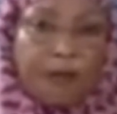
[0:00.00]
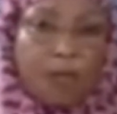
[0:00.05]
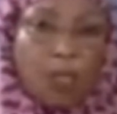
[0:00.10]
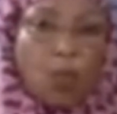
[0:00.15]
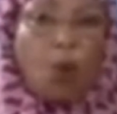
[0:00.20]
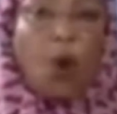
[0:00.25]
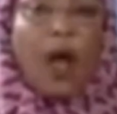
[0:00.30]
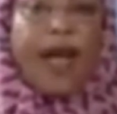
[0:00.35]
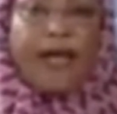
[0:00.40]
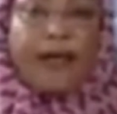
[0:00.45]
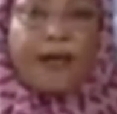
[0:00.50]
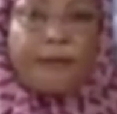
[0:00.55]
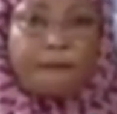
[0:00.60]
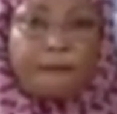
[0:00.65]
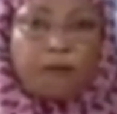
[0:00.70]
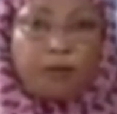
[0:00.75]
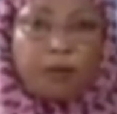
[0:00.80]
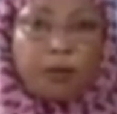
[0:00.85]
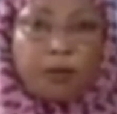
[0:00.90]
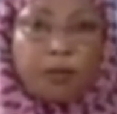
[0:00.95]
Why?
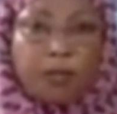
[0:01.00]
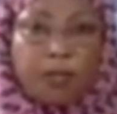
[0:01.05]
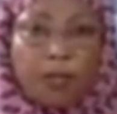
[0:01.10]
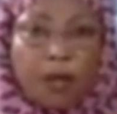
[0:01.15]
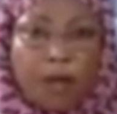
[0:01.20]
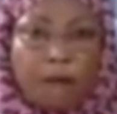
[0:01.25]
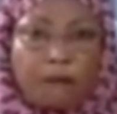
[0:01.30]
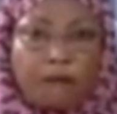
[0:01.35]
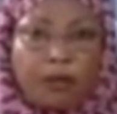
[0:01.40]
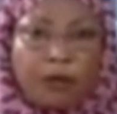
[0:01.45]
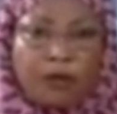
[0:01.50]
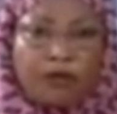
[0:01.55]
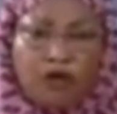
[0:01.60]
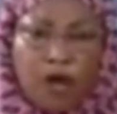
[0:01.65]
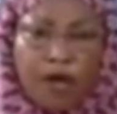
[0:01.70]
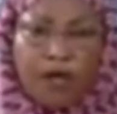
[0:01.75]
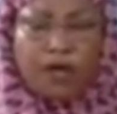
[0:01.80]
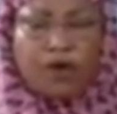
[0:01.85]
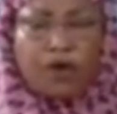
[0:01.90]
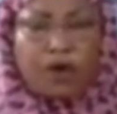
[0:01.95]
So
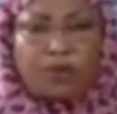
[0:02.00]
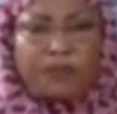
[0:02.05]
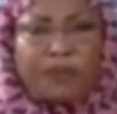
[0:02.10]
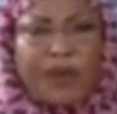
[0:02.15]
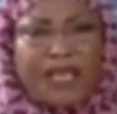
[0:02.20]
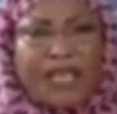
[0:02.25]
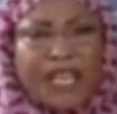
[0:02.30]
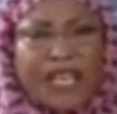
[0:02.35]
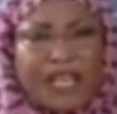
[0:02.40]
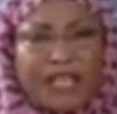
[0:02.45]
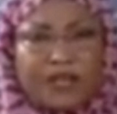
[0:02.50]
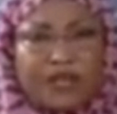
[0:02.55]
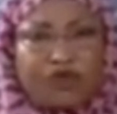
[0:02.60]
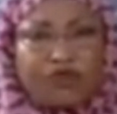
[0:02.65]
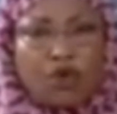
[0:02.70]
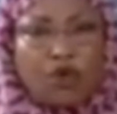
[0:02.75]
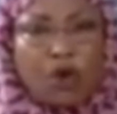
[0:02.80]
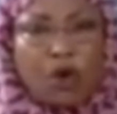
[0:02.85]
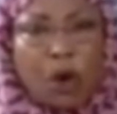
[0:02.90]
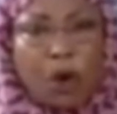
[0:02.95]
you begin
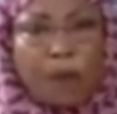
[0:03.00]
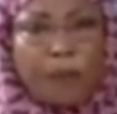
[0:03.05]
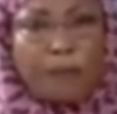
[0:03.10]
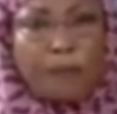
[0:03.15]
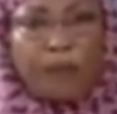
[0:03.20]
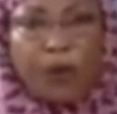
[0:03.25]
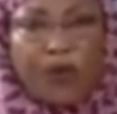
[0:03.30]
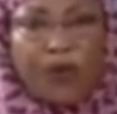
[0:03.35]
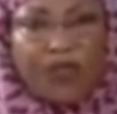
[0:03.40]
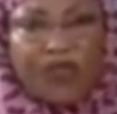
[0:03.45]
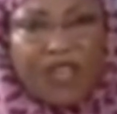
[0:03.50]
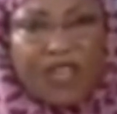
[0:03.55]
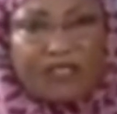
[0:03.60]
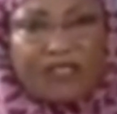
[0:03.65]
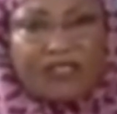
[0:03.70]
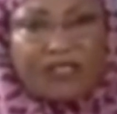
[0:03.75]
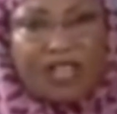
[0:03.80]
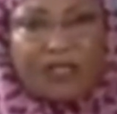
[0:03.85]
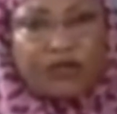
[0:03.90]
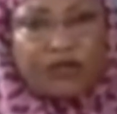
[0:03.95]
to put these
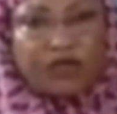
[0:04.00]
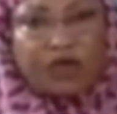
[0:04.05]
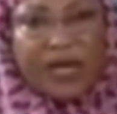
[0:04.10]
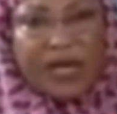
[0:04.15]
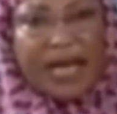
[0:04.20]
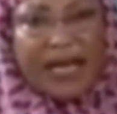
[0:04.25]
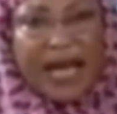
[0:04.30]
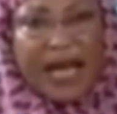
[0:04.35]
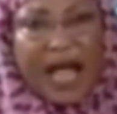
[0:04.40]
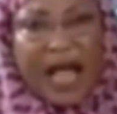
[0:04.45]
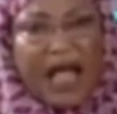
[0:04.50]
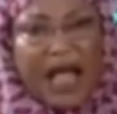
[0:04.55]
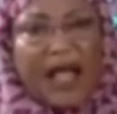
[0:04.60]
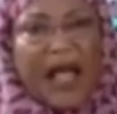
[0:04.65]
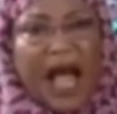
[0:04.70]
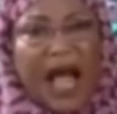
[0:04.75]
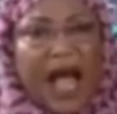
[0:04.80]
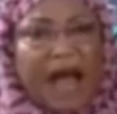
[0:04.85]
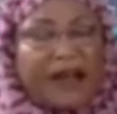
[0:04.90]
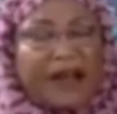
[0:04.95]
things together
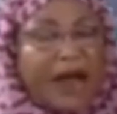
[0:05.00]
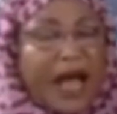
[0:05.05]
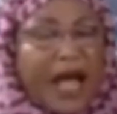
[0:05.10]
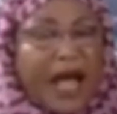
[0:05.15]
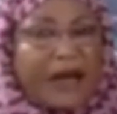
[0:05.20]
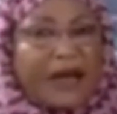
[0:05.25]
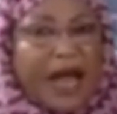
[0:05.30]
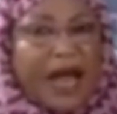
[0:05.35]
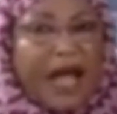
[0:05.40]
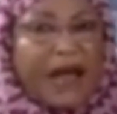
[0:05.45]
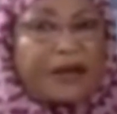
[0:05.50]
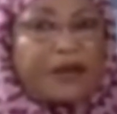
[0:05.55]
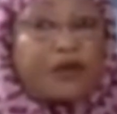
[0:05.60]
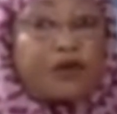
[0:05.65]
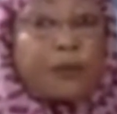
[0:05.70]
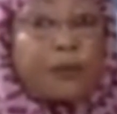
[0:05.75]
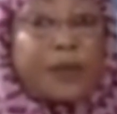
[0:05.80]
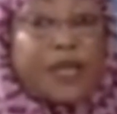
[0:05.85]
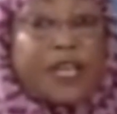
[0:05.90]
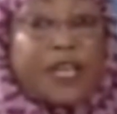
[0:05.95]
and you
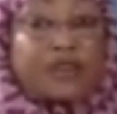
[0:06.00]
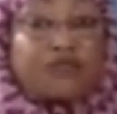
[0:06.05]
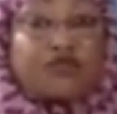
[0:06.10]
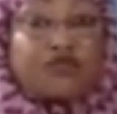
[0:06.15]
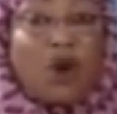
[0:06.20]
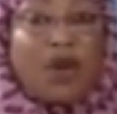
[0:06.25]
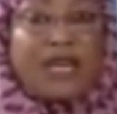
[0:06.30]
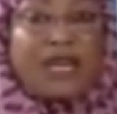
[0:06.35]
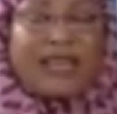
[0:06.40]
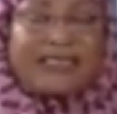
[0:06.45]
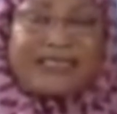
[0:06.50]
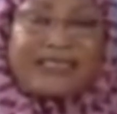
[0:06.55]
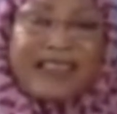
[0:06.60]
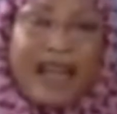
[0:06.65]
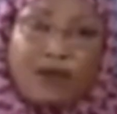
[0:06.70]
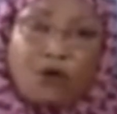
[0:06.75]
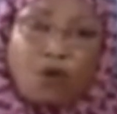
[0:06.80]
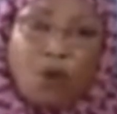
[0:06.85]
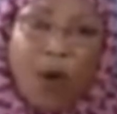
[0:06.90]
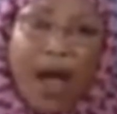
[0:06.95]
begin to
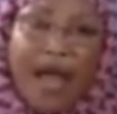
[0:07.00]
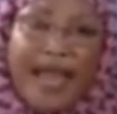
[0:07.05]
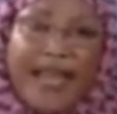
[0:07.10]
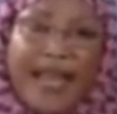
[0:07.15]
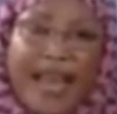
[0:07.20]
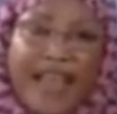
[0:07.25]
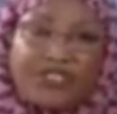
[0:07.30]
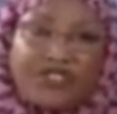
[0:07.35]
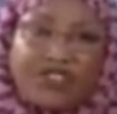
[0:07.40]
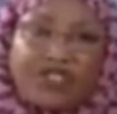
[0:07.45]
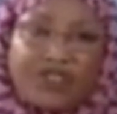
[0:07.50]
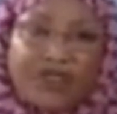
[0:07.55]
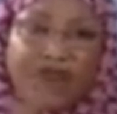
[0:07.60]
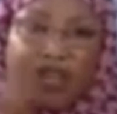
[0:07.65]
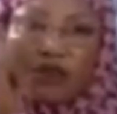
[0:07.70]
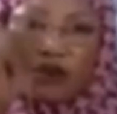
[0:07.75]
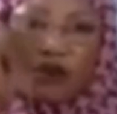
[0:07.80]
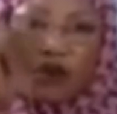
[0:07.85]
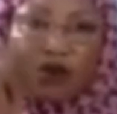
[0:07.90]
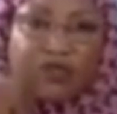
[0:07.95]
understand why
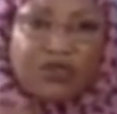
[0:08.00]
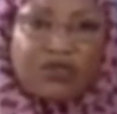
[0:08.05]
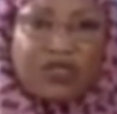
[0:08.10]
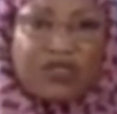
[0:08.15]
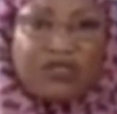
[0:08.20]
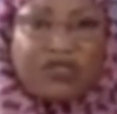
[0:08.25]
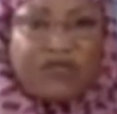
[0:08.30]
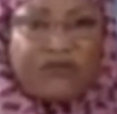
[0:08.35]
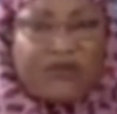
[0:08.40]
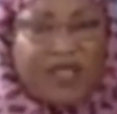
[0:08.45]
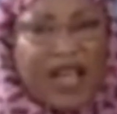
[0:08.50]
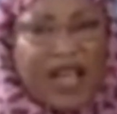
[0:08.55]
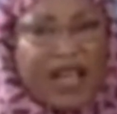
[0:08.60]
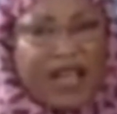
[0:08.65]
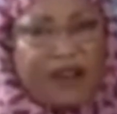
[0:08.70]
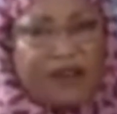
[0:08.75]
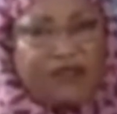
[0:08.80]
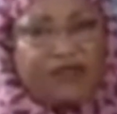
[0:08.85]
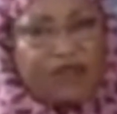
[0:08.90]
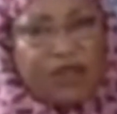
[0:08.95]
Nigerians must retrieve their
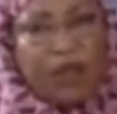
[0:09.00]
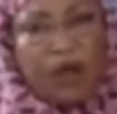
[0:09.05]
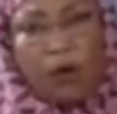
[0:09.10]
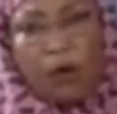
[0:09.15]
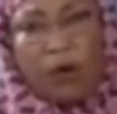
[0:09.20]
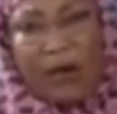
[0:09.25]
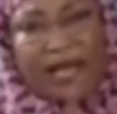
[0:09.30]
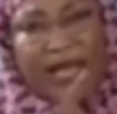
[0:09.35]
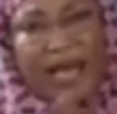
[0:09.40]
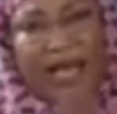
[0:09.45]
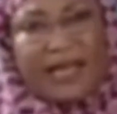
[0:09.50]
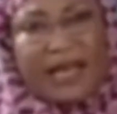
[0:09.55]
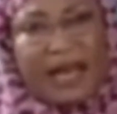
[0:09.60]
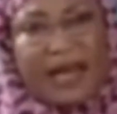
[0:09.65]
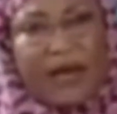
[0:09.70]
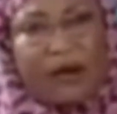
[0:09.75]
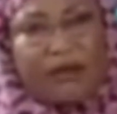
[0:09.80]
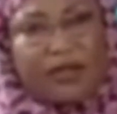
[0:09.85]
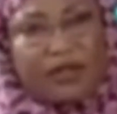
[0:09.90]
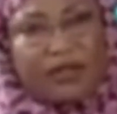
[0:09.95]
country. We can't
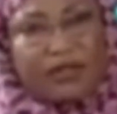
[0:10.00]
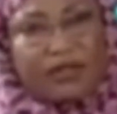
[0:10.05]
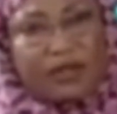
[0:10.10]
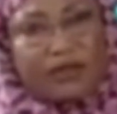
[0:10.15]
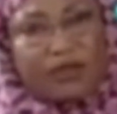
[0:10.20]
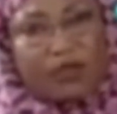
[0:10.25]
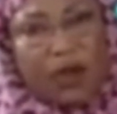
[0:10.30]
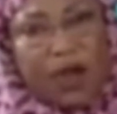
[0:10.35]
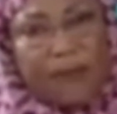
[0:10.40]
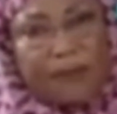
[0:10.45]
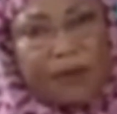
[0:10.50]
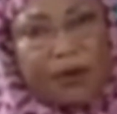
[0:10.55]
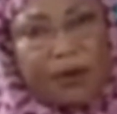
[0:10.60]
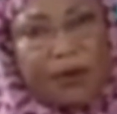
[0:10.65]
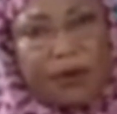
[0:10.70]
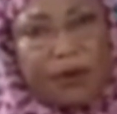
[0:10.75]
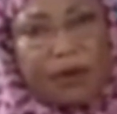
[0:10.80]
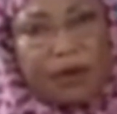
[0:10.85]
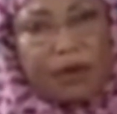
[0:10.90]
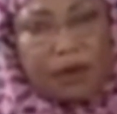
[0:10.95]
allow this thing to happen. Mm.